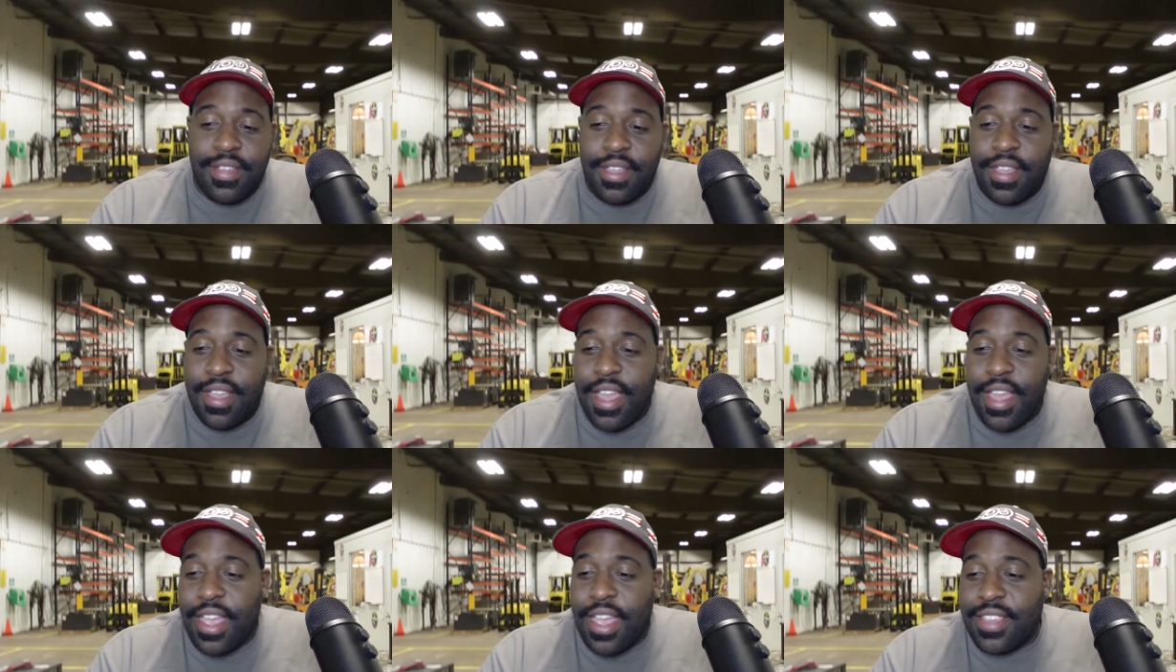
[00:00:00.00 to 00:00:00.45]

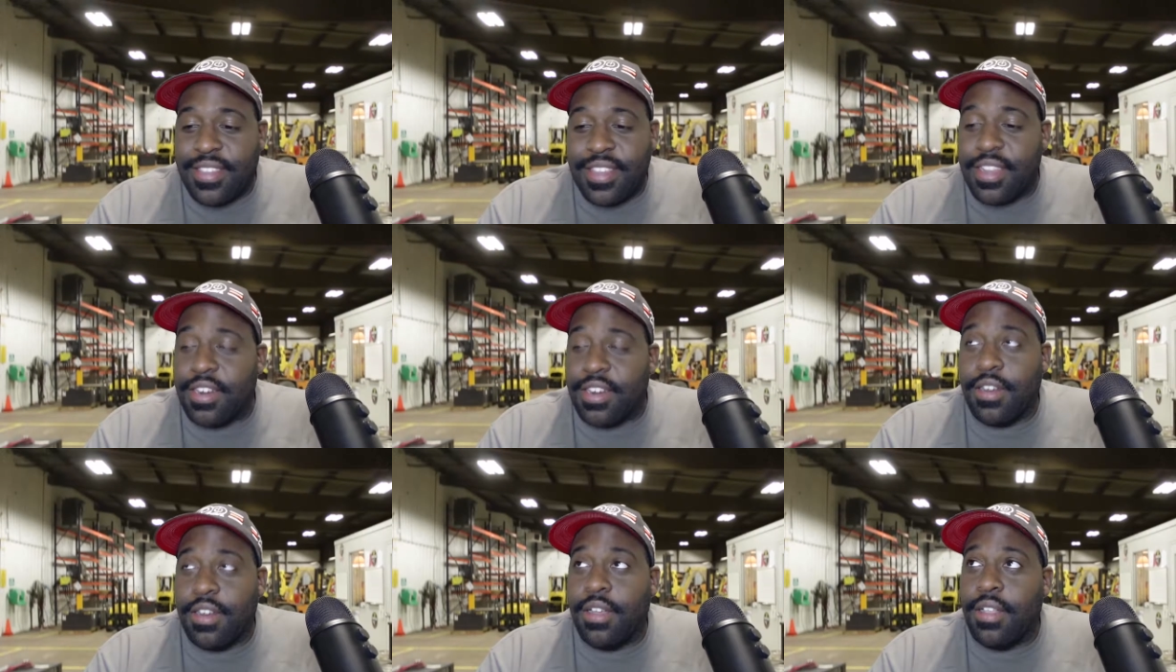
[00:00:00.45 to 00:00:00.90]
I
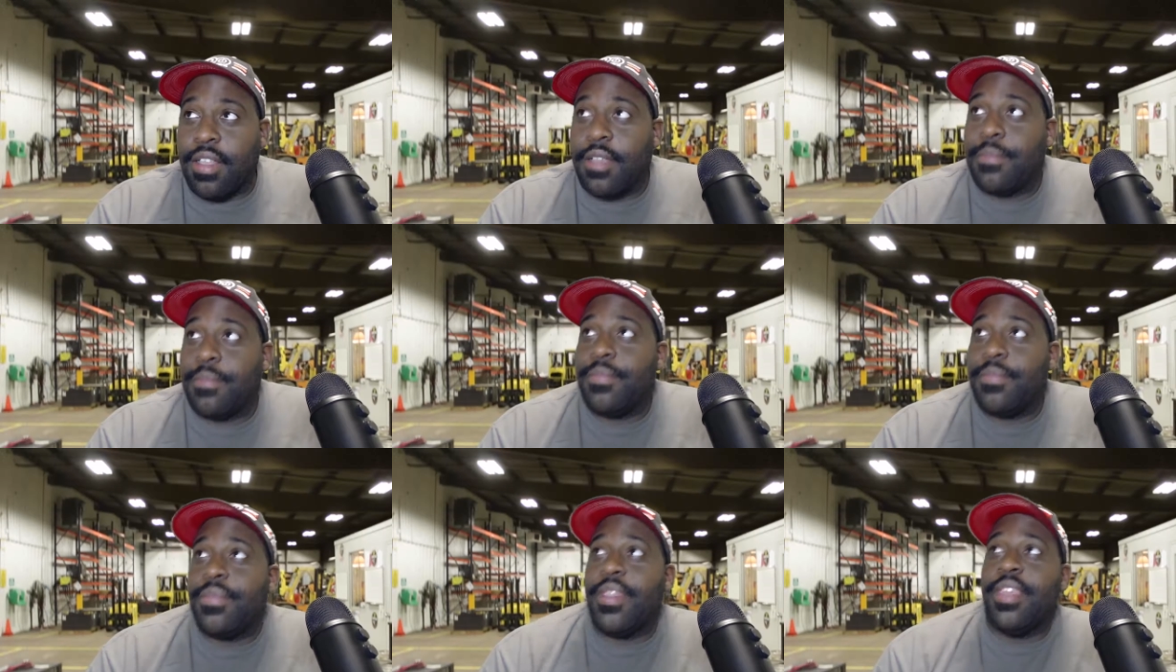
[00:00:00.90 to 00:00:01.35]
set it all up.
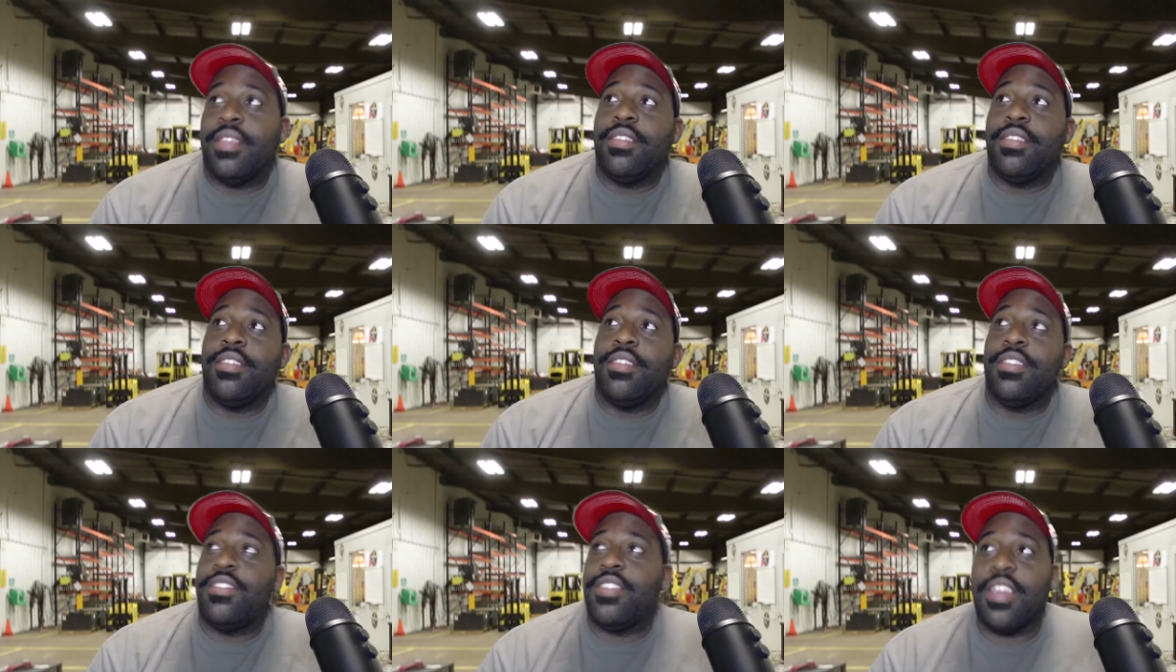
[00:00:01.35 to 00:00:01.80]

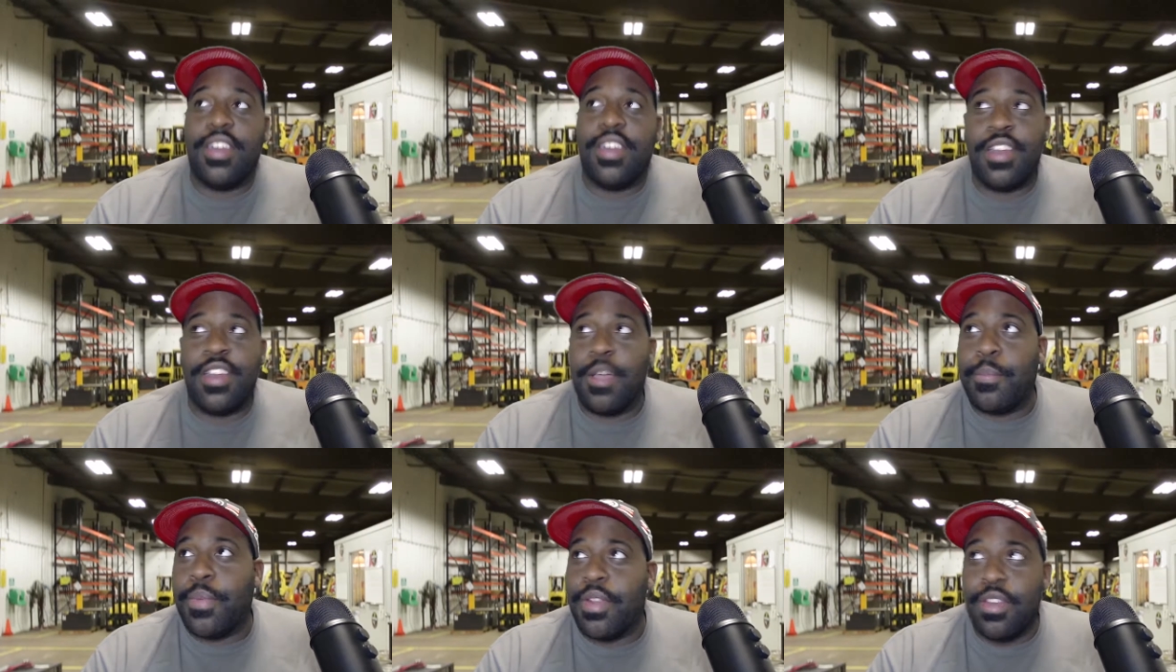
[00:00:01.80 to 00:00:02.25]
And you set
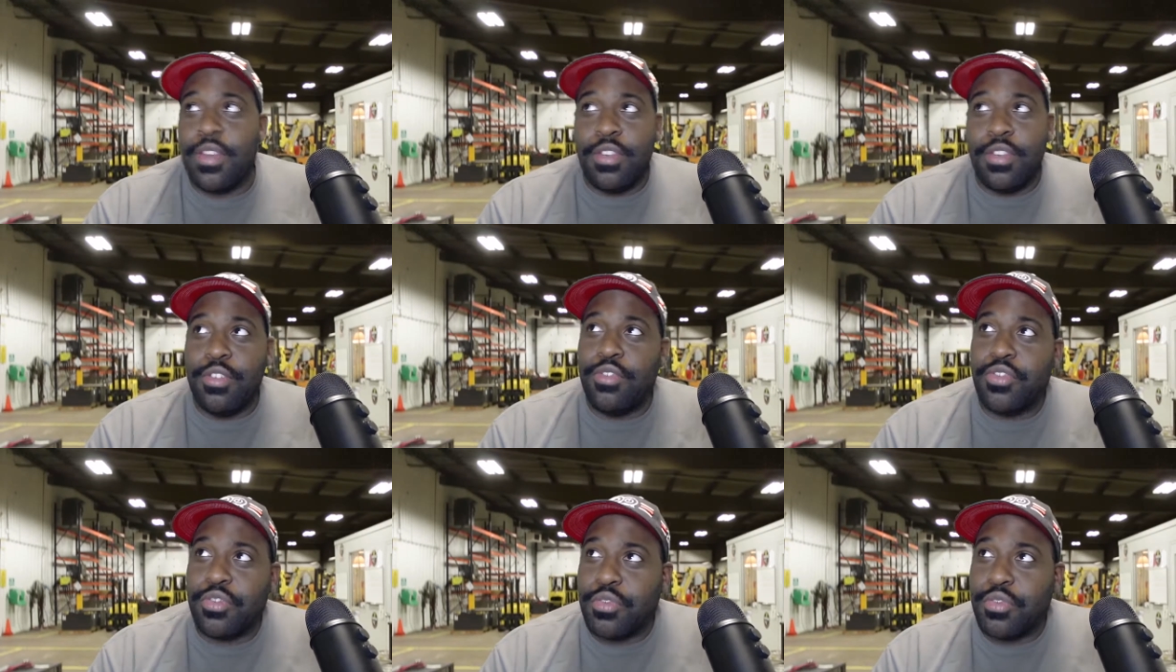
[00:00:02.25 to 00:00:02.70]
it up in a
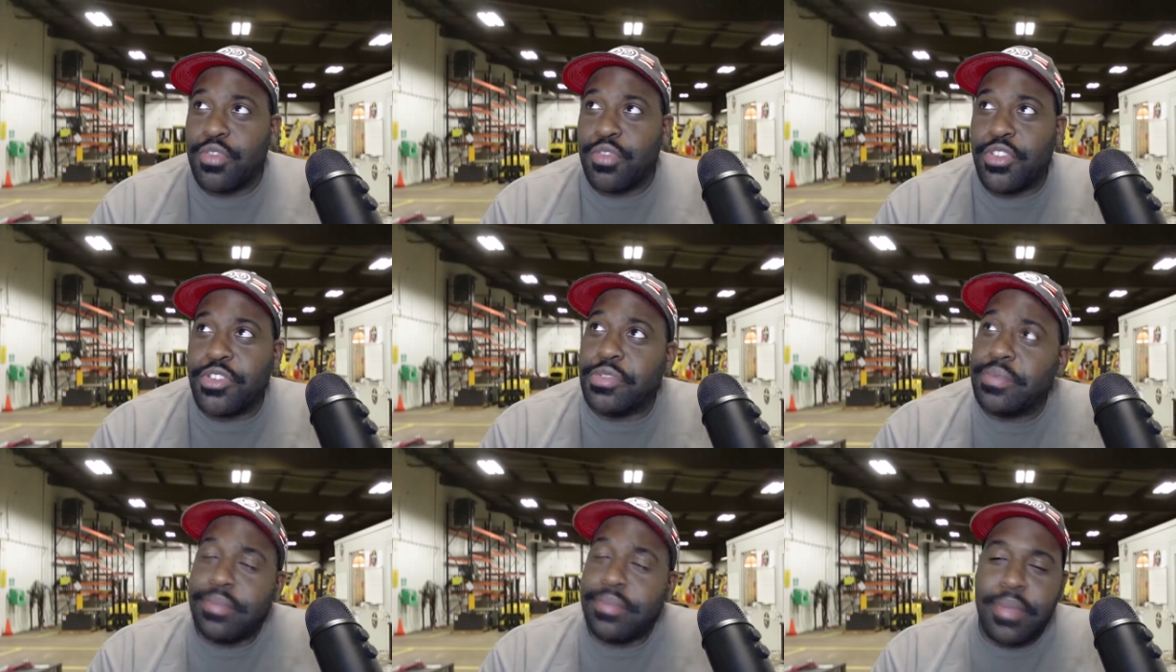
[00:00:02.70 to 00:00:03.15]
neutral
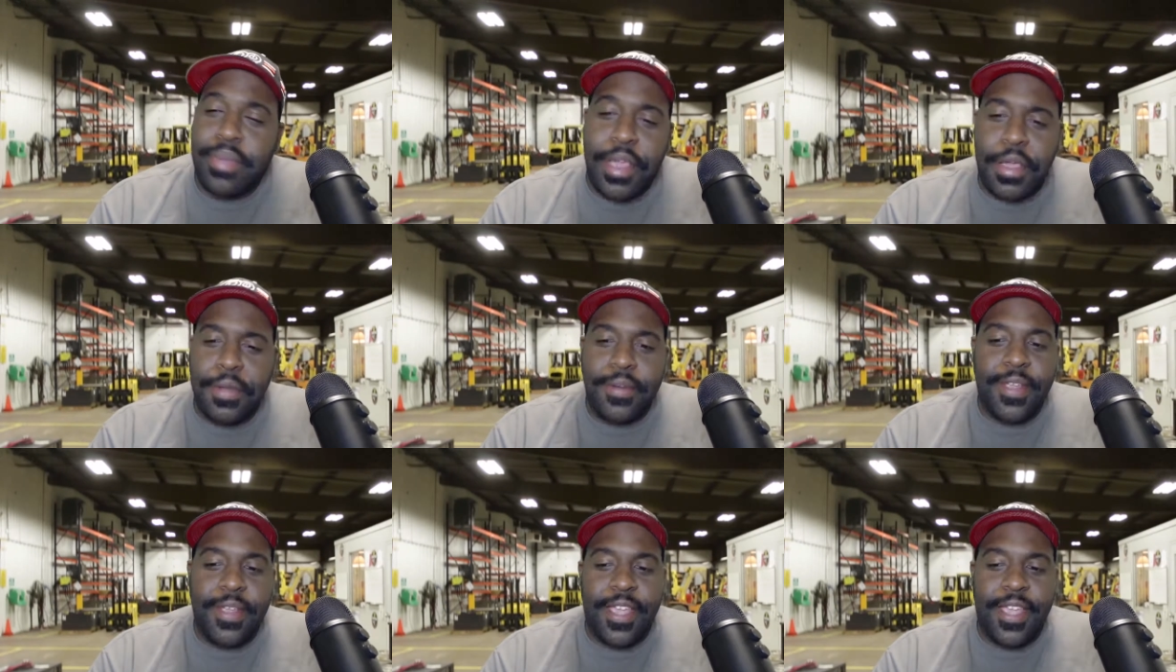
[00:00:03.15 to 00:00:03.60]
shooting
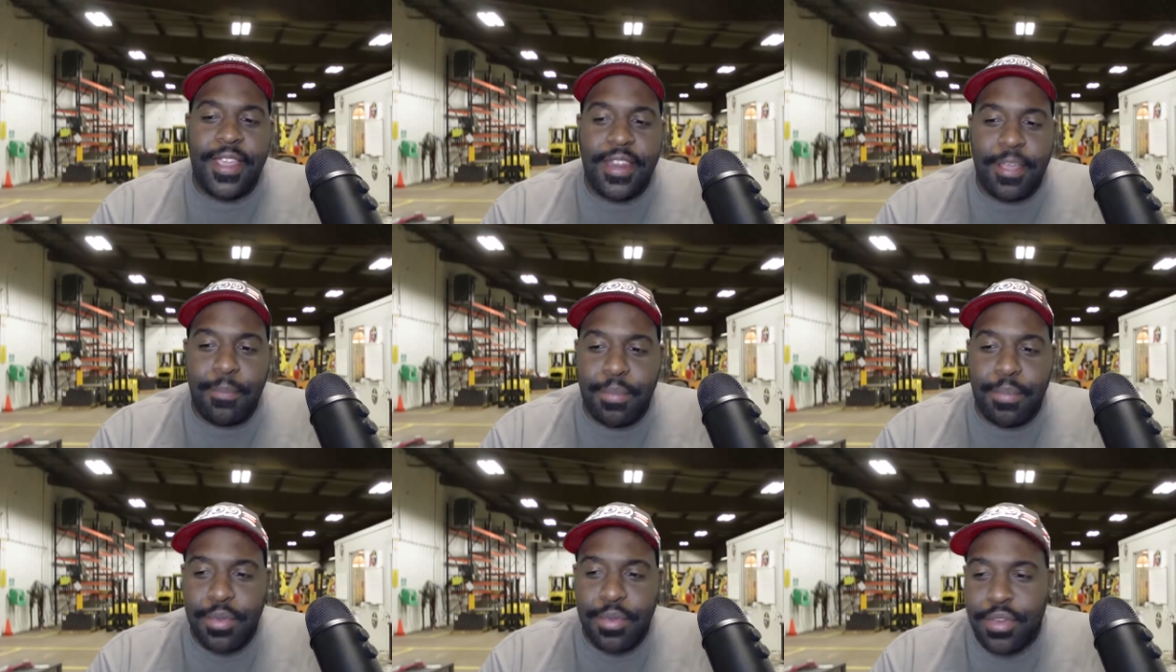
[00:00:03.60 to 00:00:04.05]
mode and
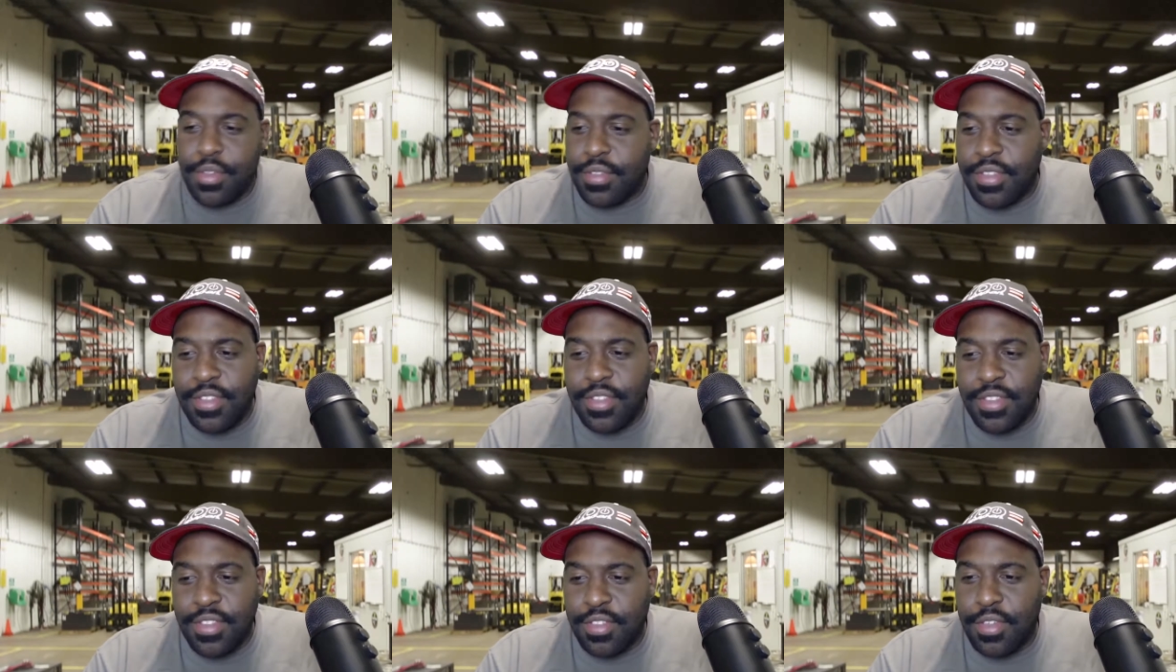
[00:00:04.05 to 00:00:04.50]
it
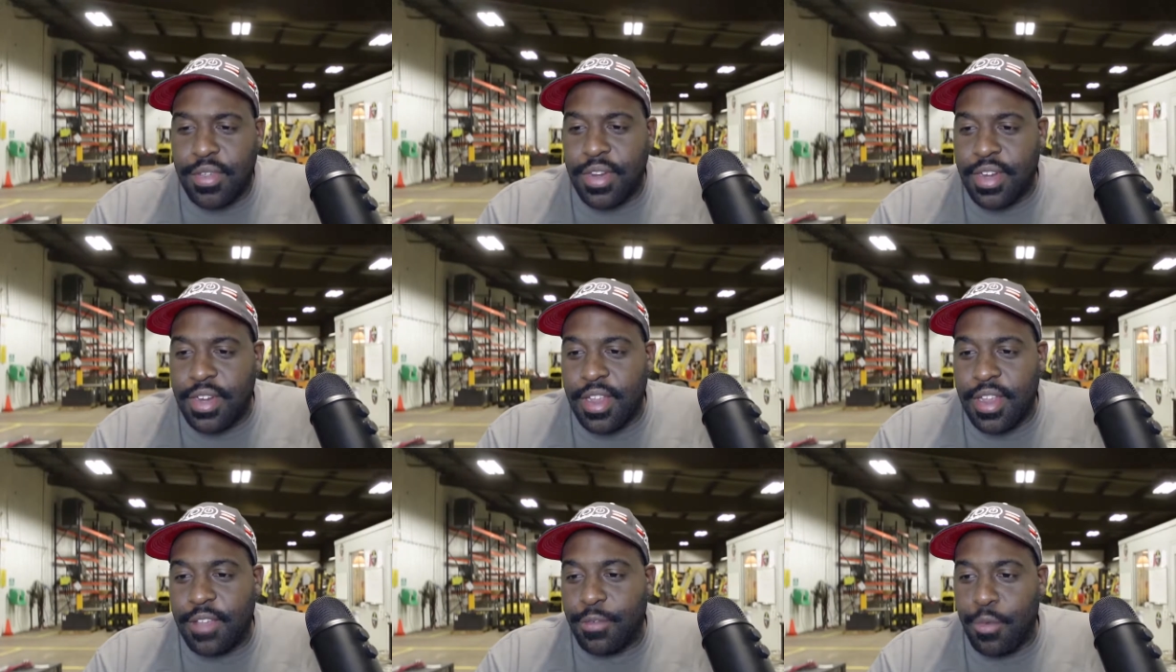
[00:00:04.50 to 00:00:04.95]
produces good
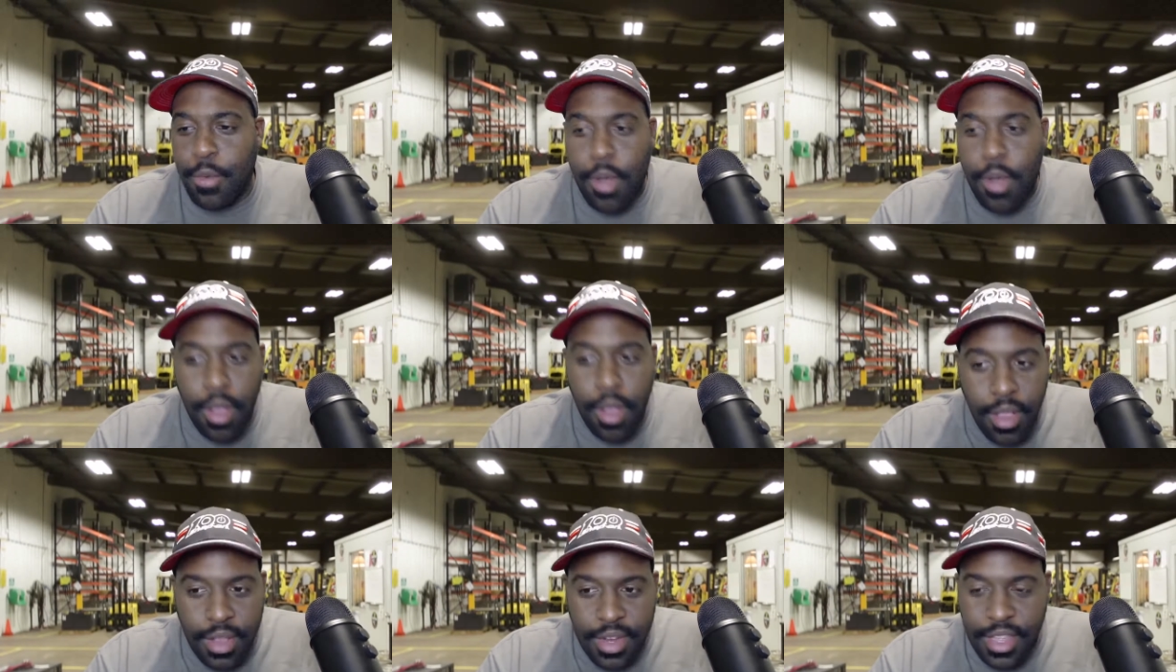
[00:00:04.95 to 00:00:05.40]
enough
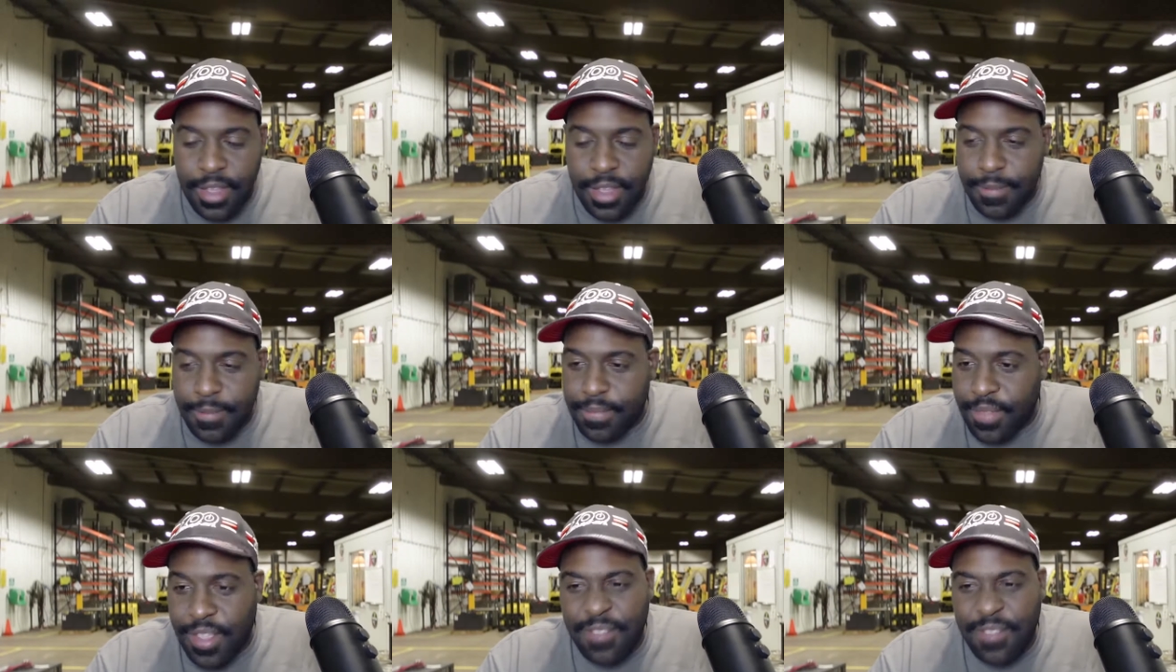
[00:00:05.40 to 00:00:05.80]
quality,